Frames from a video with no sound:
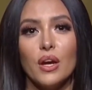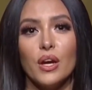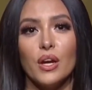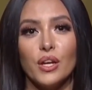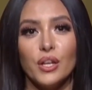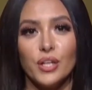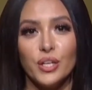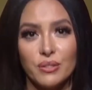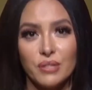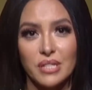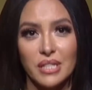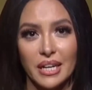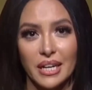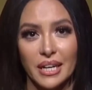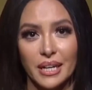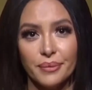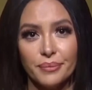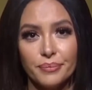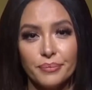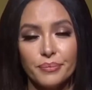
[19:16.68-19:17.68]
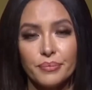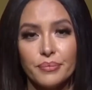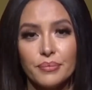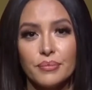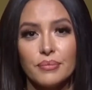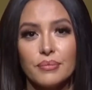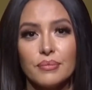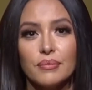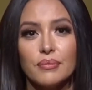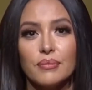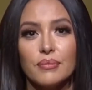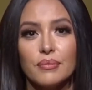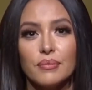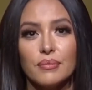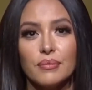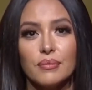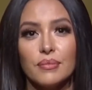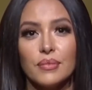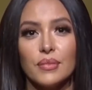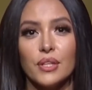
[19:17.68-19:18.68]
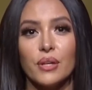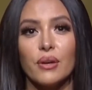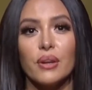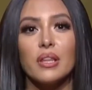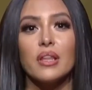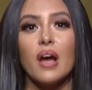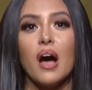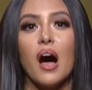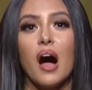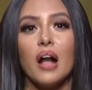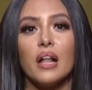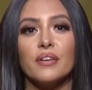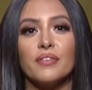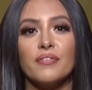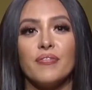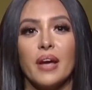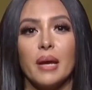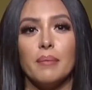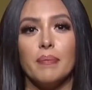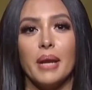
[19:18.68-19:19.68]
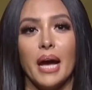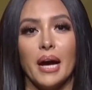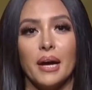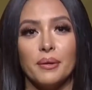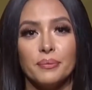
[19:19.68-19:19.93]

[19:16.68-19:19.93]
You did it. You're in the Hall of Fame now.